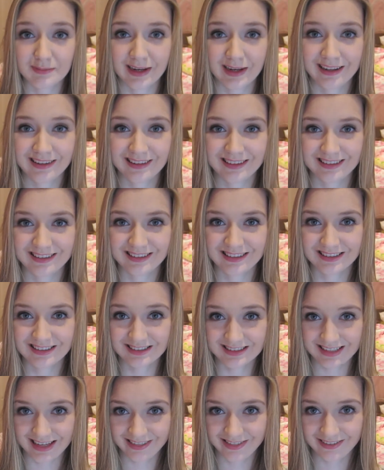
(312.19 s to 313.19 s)
may look a little
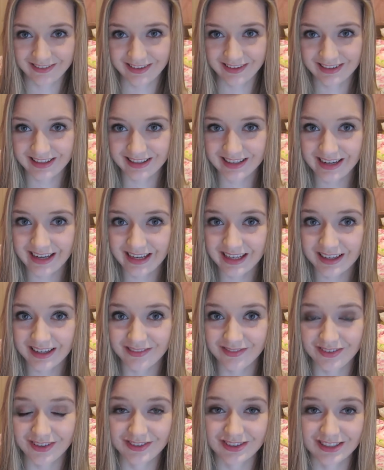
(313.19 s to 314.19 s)
dead throughout the day
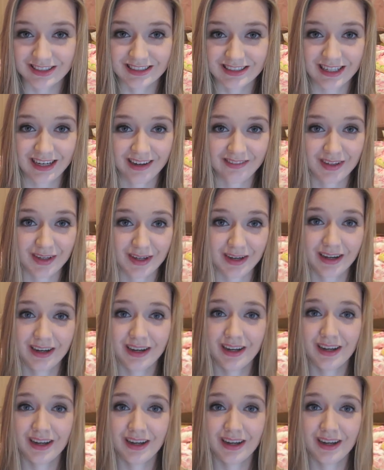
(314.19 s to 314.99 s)
if you just have your